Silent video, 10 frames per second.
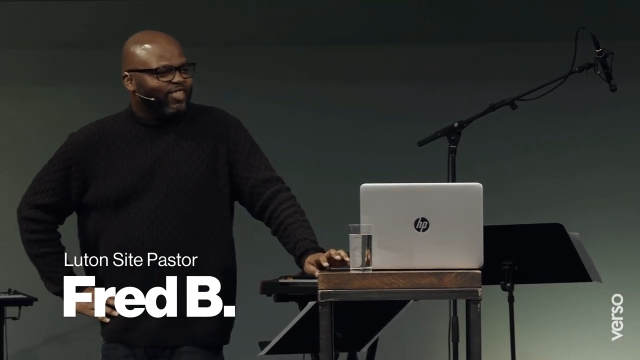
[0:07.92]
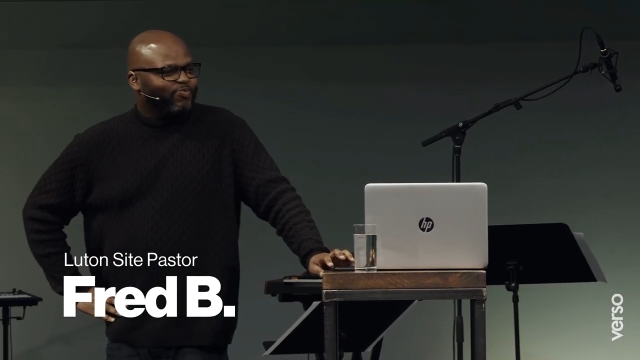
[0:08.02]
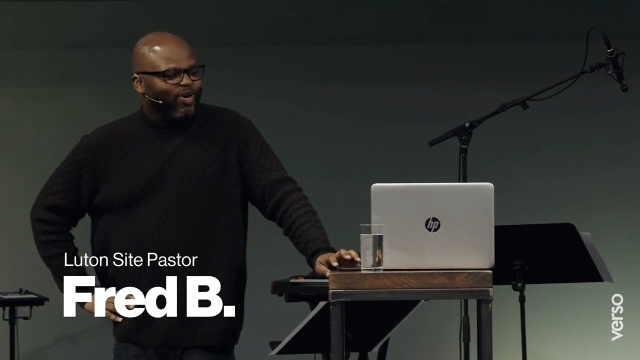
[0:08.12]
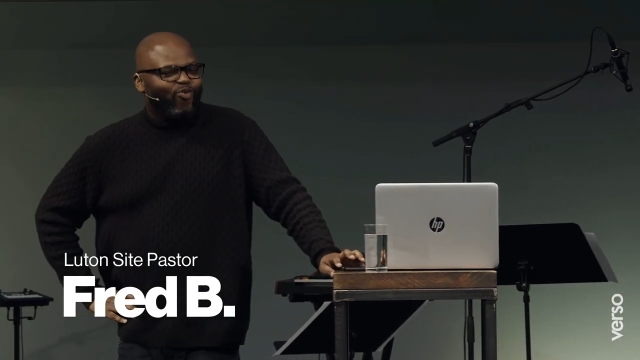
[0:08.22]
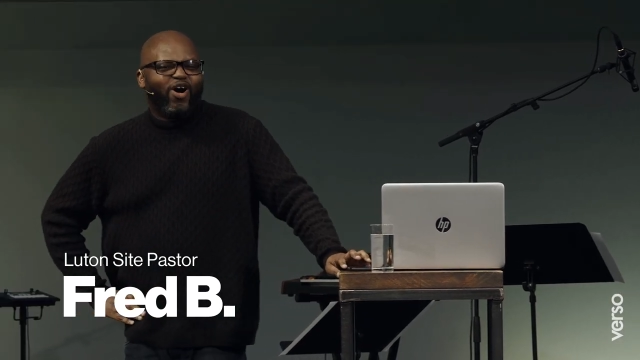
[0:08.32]

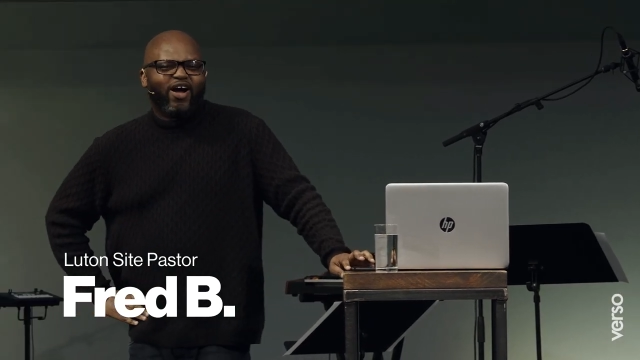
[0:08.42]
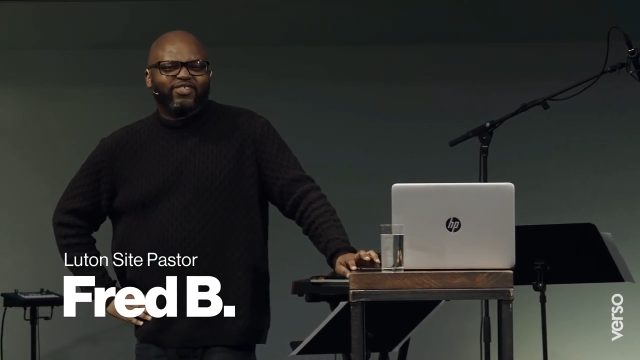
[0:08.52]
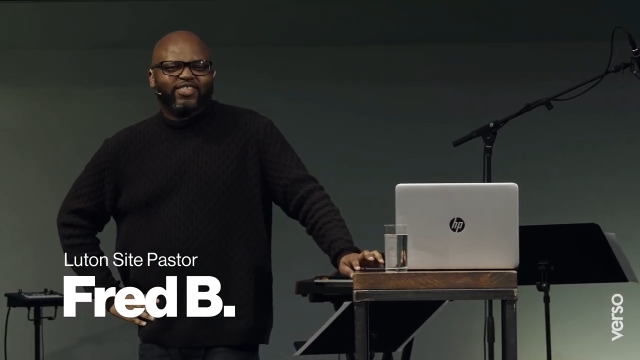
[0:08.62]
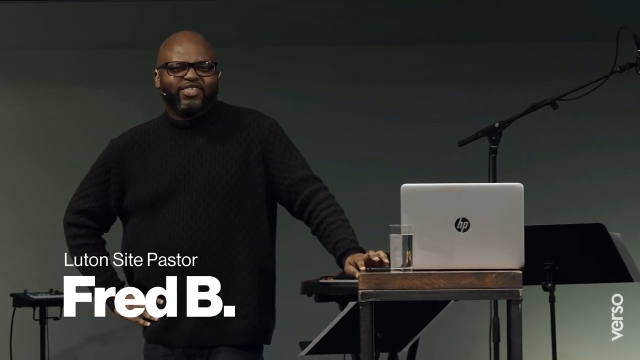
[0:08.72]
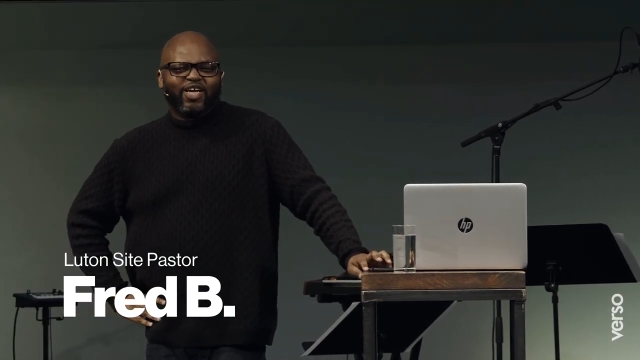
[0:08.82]
been a while
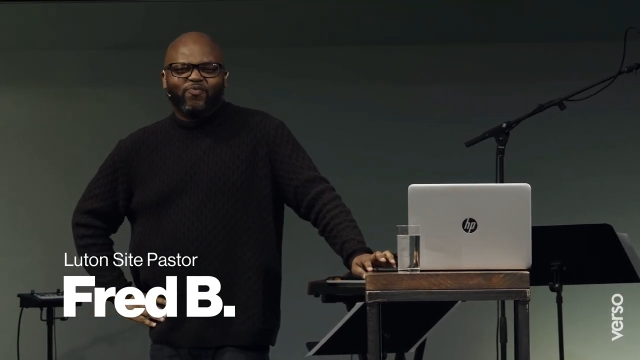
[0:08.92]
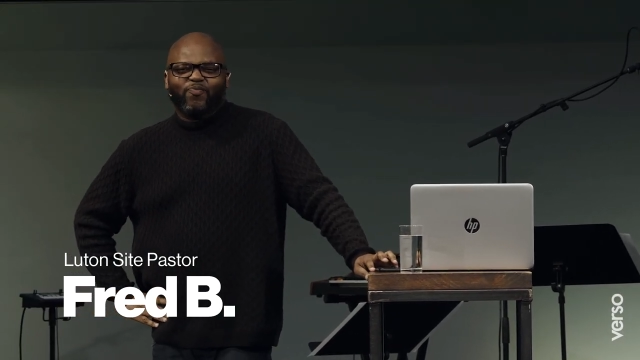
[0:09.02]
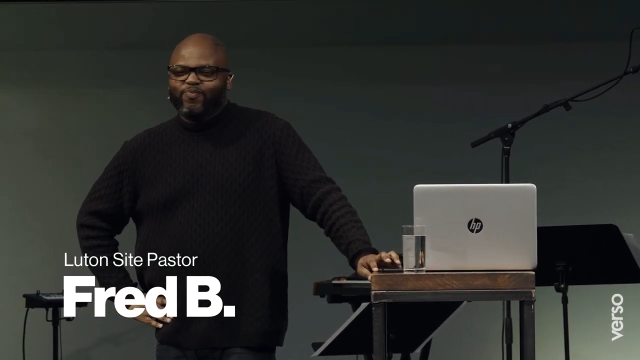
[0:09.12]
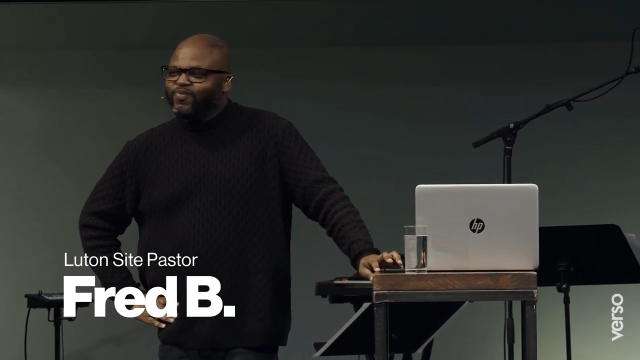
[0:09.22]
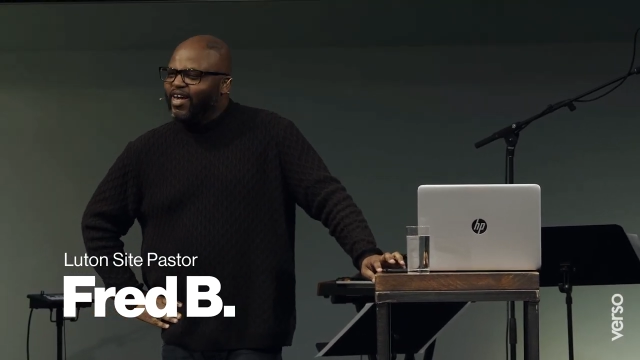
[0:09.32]
since I've
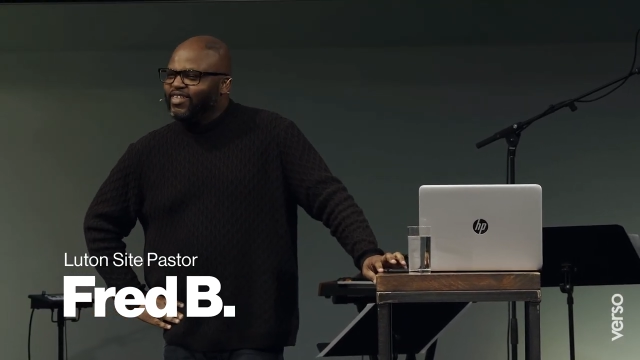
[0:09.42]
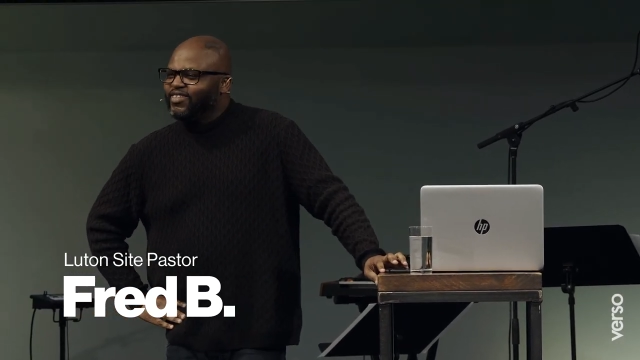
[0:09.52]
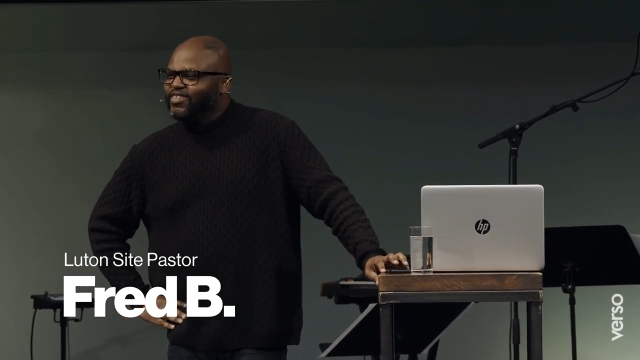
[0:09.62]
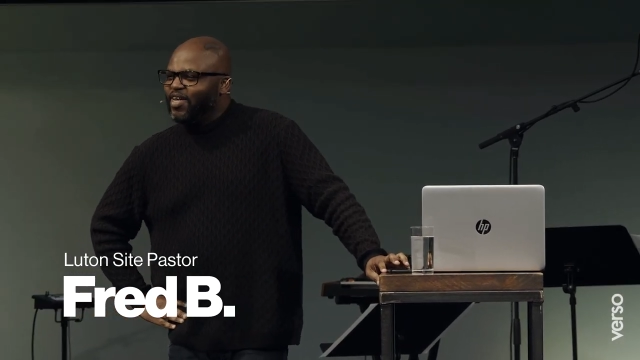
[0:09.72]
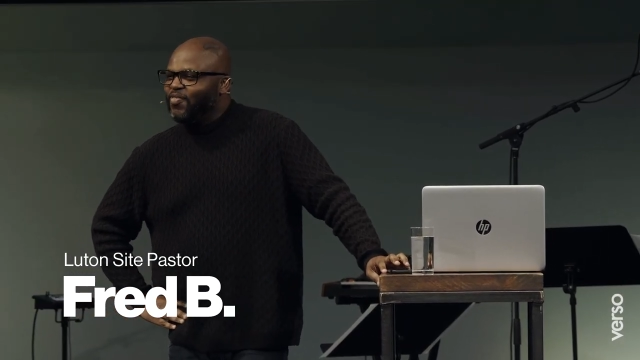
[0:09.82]

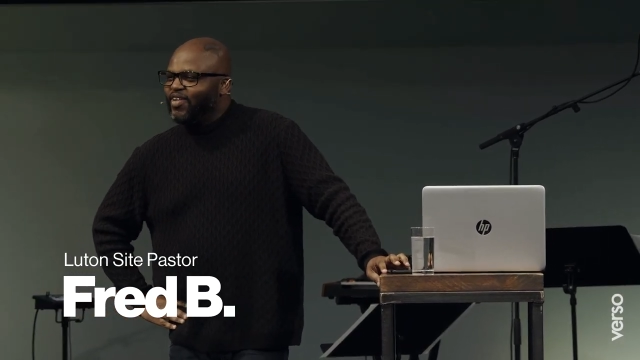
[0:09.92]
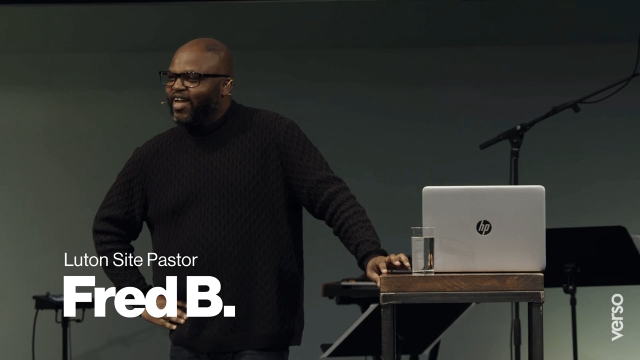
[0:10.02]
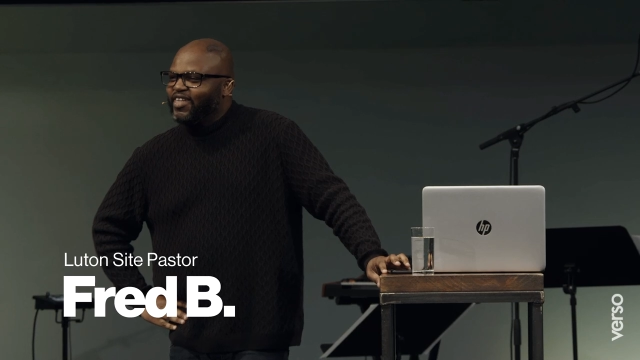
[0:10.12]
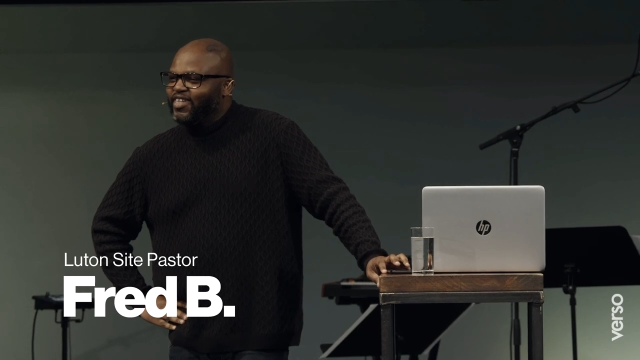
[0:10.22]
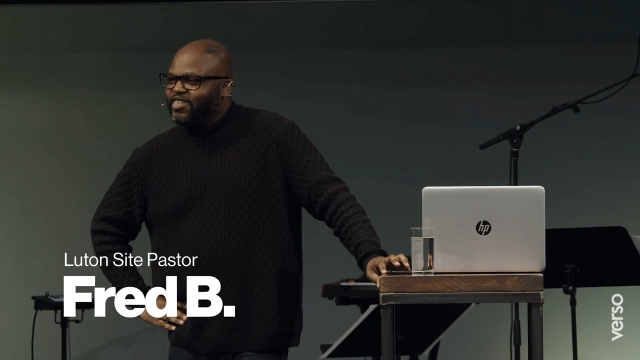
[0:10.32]
done something
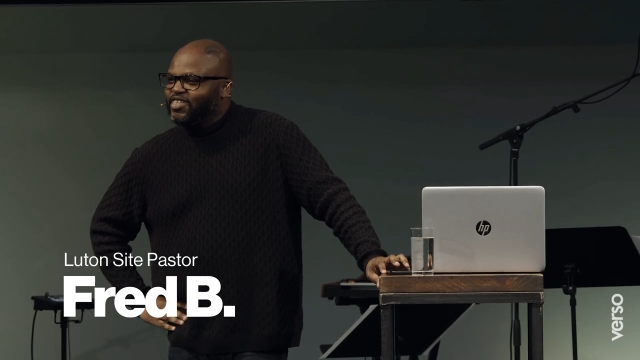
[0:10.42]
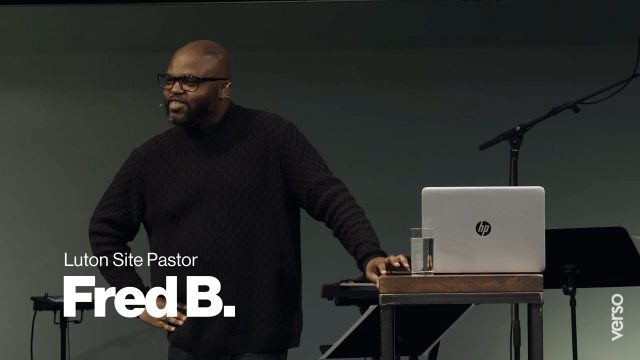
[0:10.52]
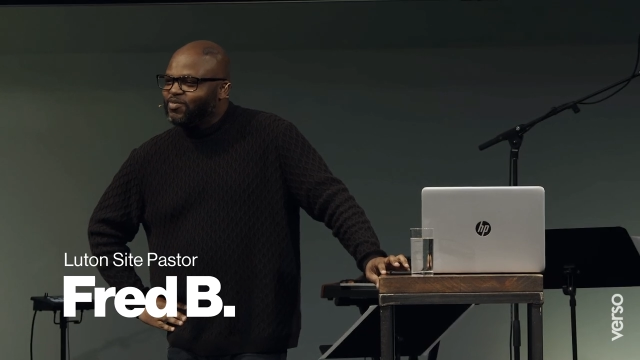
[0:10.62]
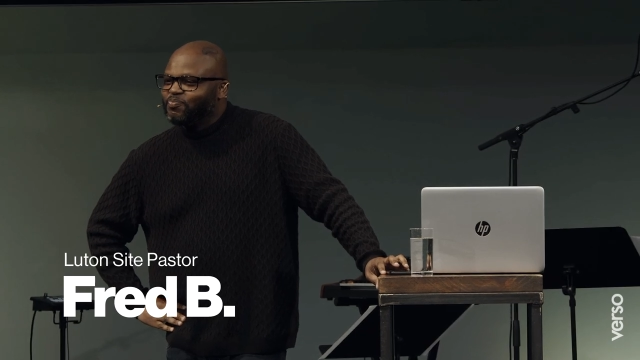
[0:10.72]
like this,